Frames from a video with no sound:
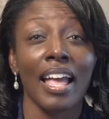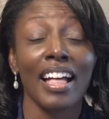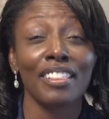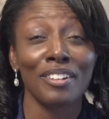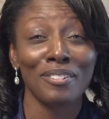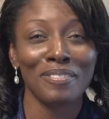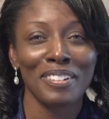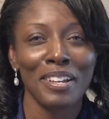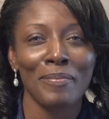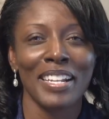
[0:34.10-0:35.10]
Hello,
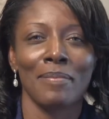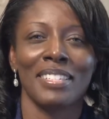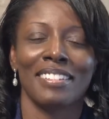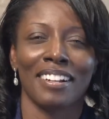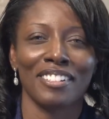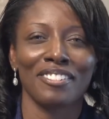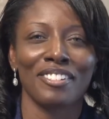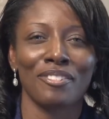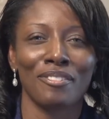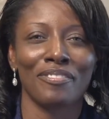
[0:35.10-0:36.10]
my name is Dr.
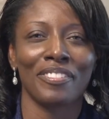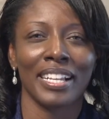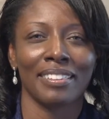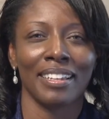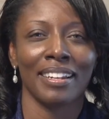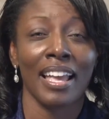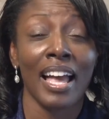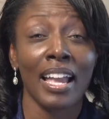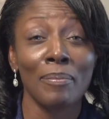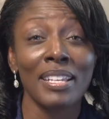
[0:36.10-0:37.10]
Nicole Franklin.
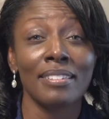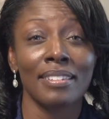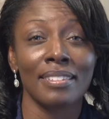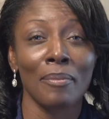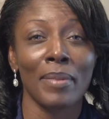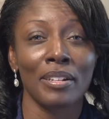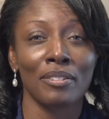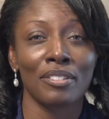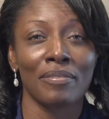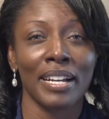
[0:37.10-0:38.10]
I am the Assistant
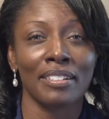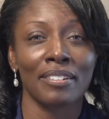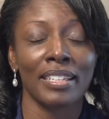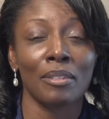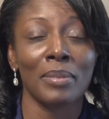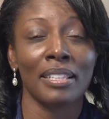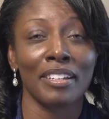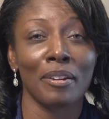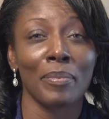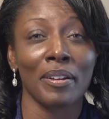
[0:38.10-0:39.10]
Medical Director at the
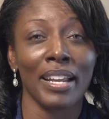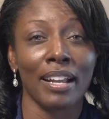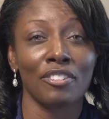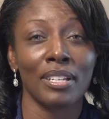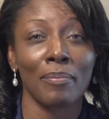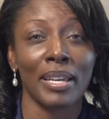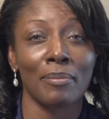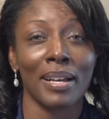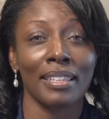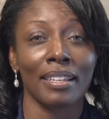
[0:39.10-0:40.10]
McLaren Bariatric and
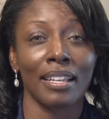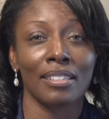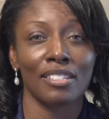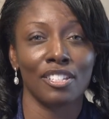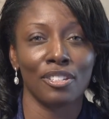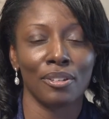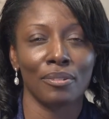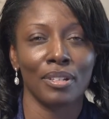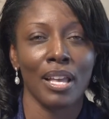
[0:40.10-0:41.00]
Metabolic Institute.